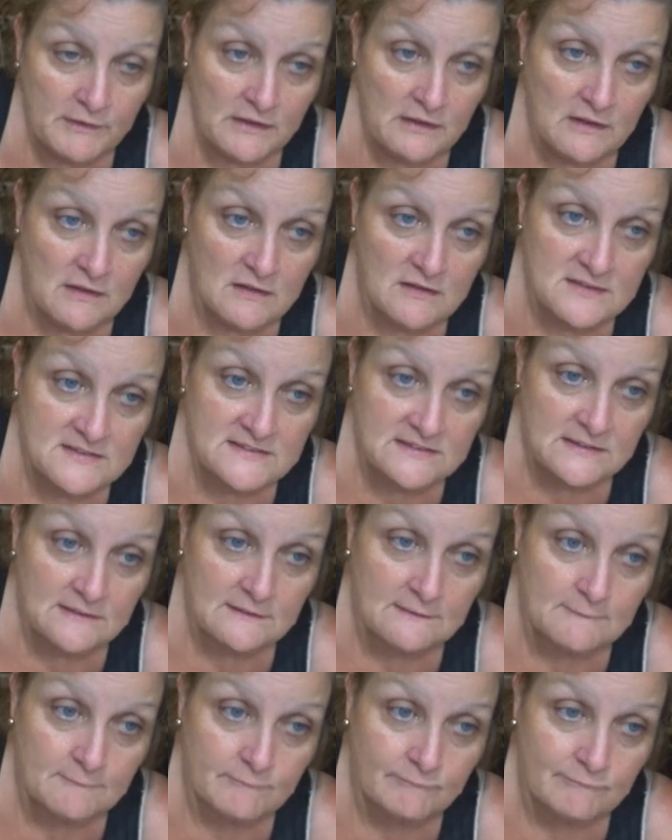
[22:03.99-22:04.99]
because
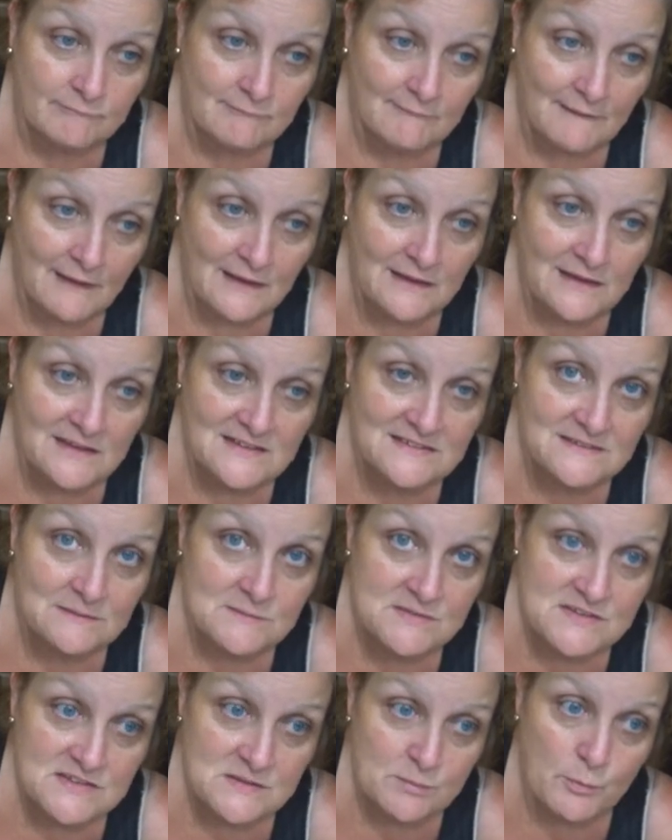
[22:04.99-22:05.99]
um, I need
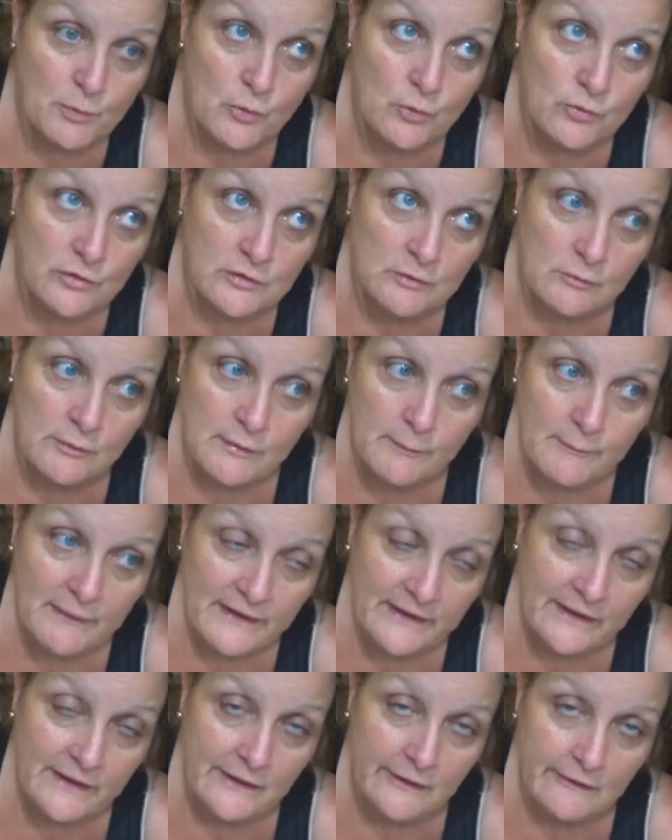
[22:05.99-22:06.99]
some support around my
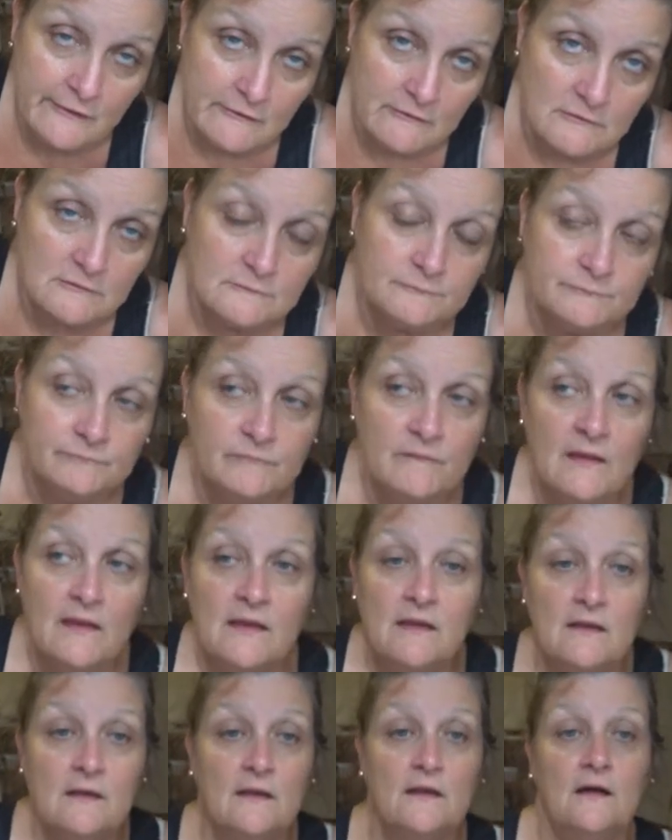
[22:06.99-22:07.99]
ankle.
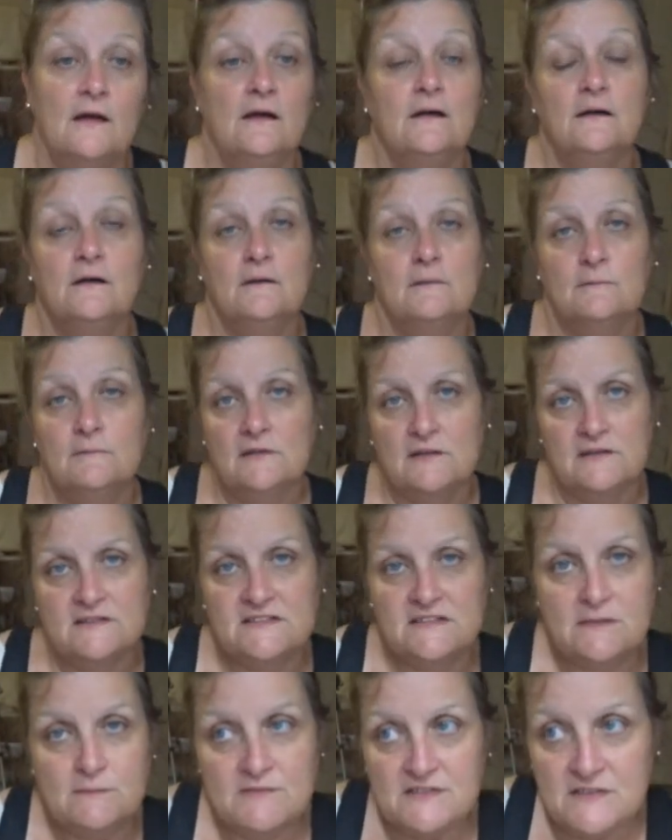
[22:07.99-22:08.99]
Um, it
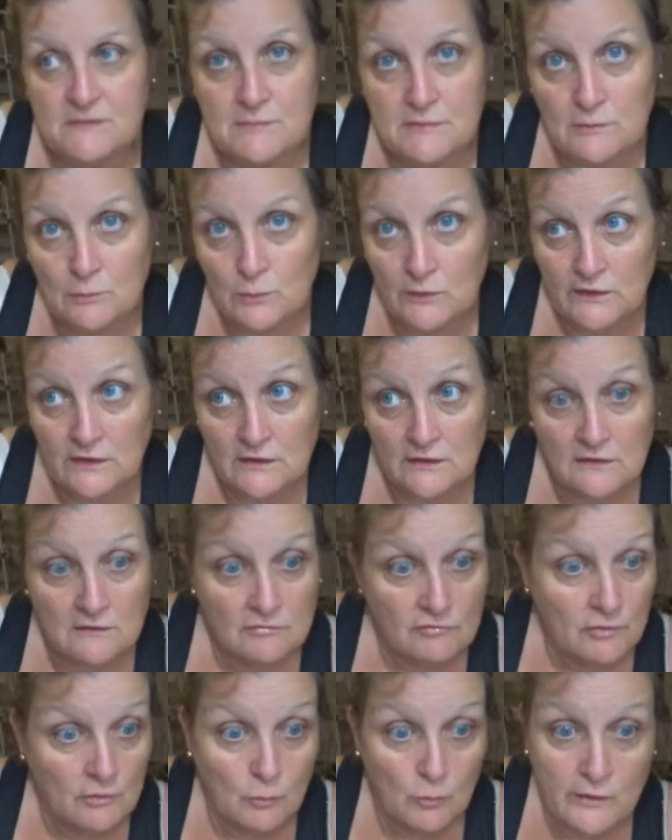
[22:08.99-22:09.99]
seems to be weak
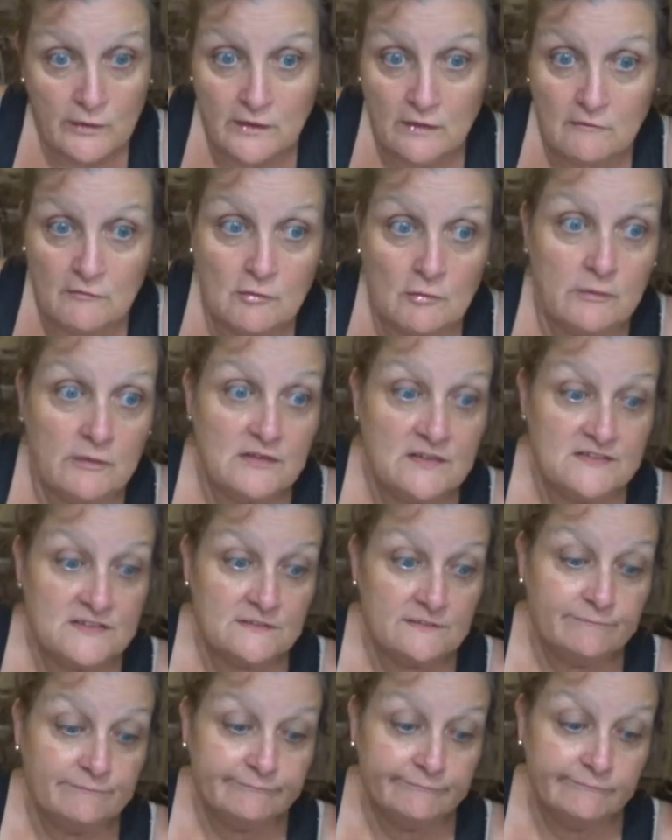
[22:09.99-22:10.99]
for whatever
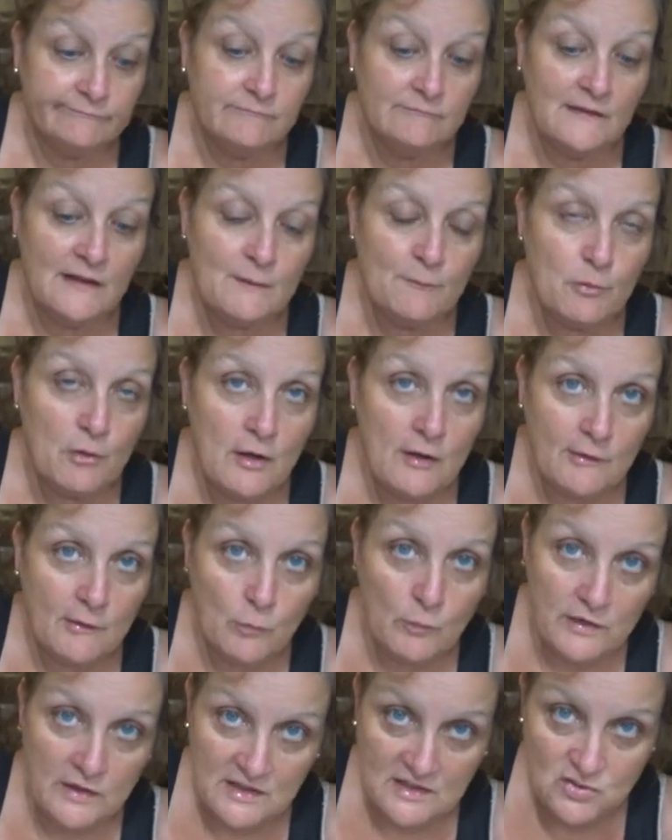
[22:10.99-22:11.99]
reason. I probably,
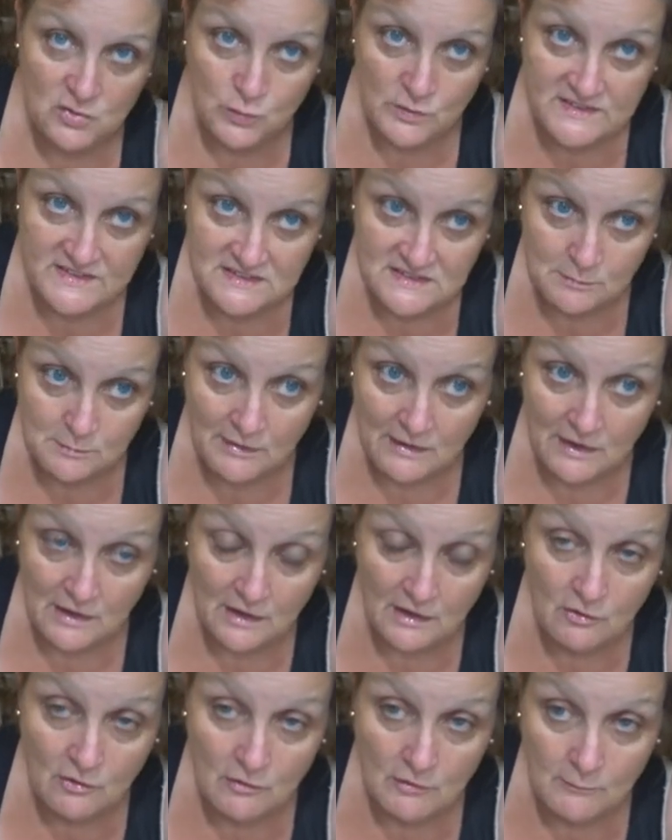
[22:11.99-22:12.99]
when I twisted my
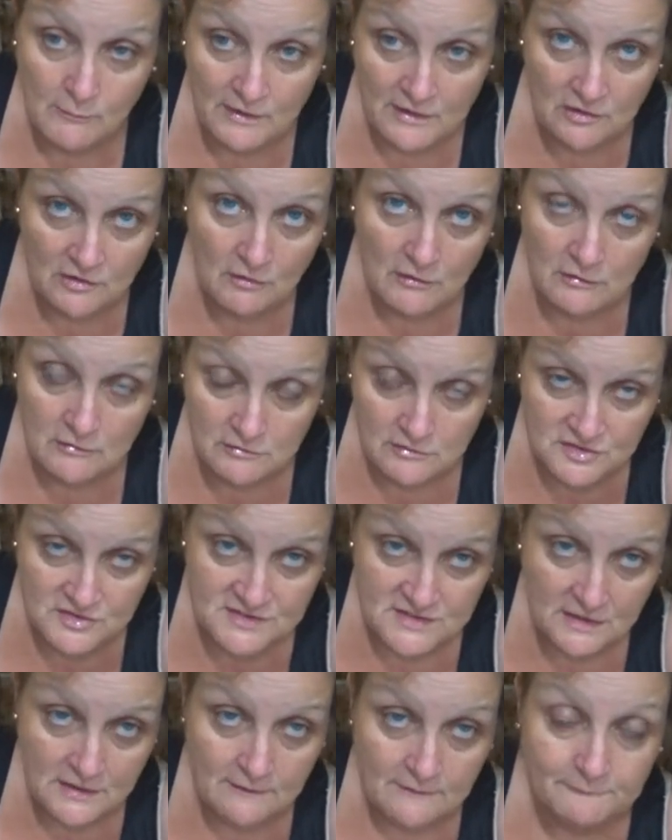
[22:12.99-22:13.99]
ankle on my
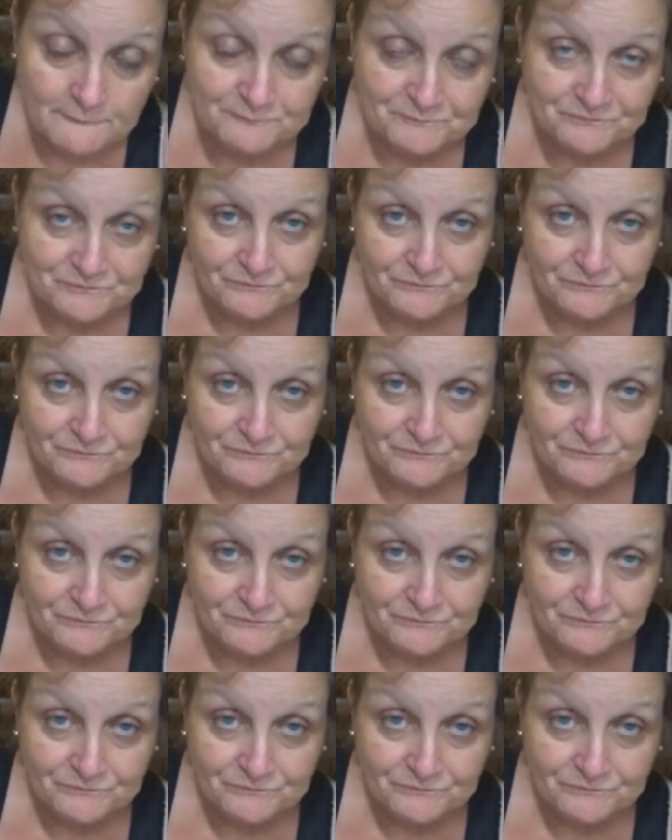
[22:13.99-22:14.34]
daughter's um,